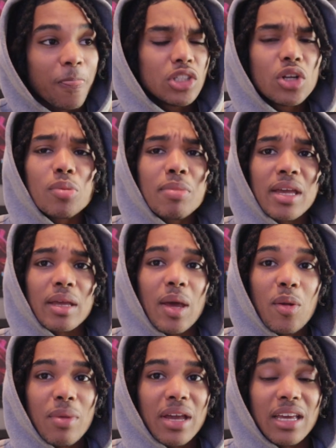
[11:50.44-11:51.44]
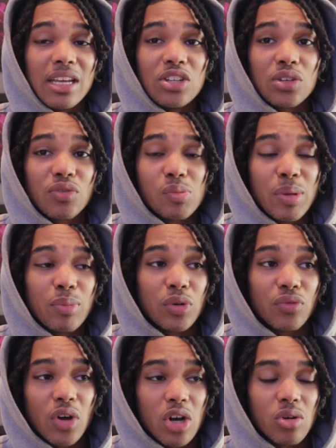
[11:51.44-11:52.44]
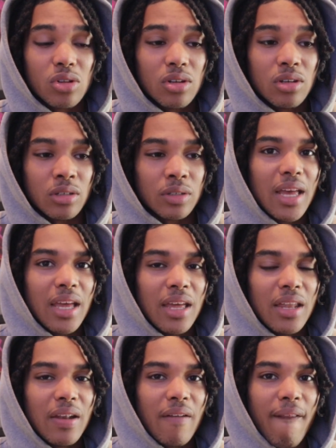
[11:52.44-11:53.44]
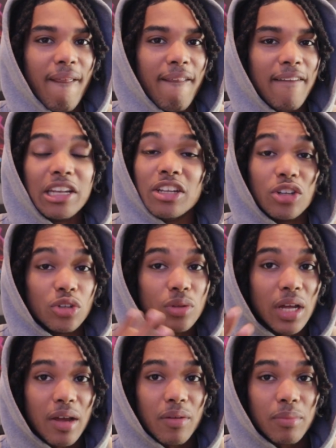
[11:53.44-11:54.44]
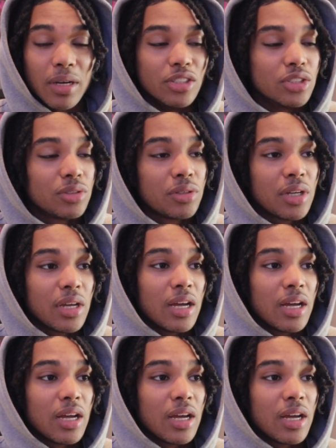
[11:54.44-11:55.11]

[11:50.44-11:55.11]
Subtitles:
You know, it would make it easier for people to follow along. And he didn't do that, mind you.